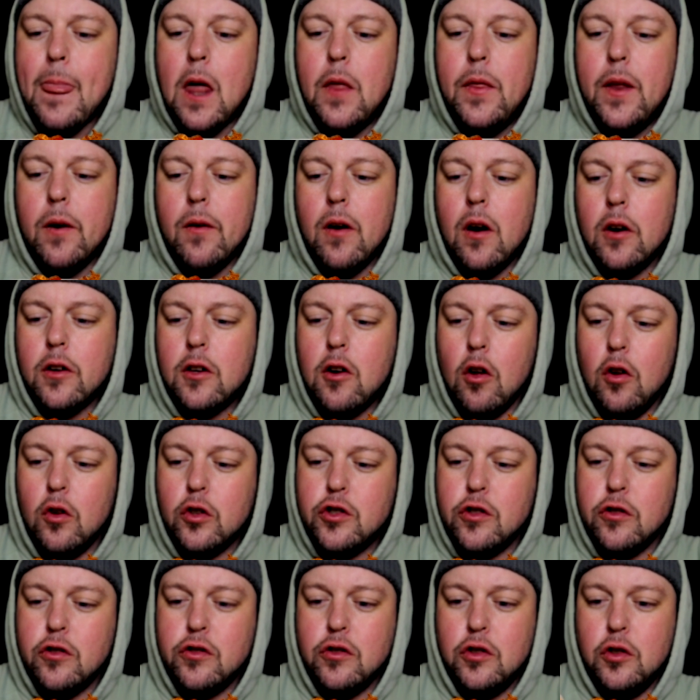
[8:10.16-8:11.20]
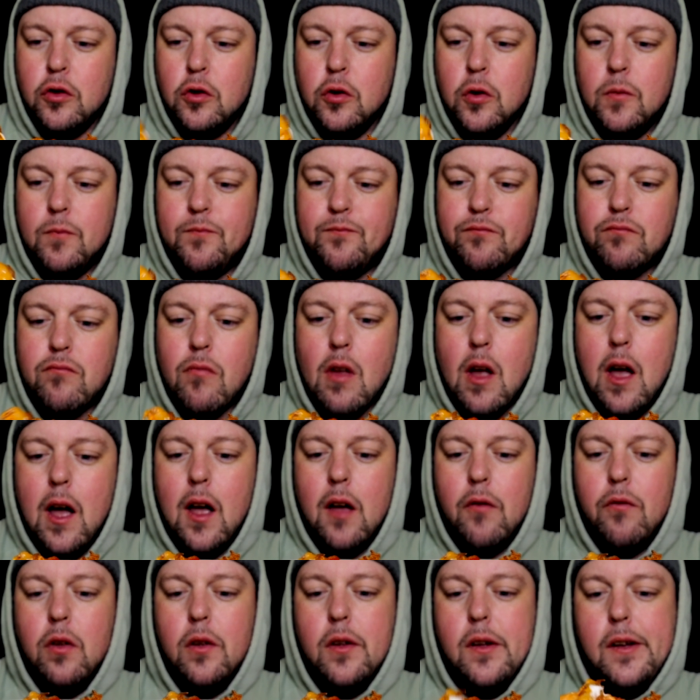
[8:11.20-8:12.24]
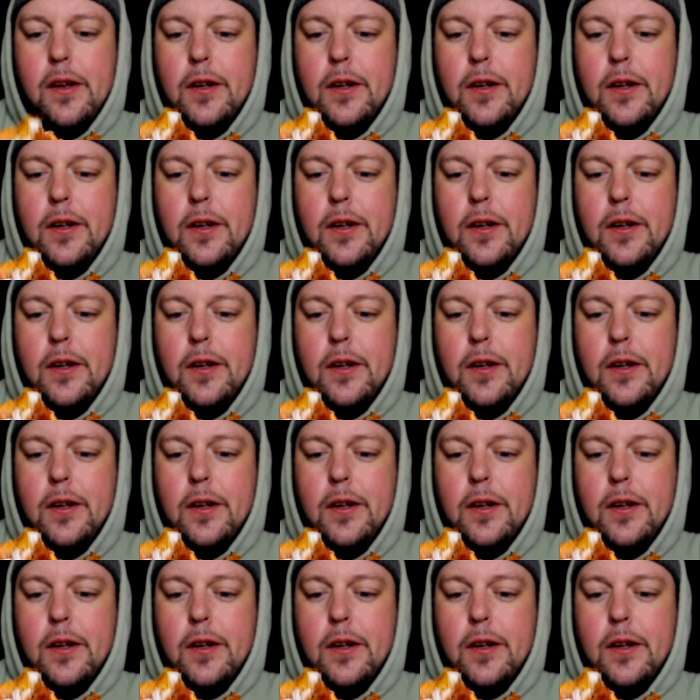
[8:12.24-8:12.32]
There are cultures who have,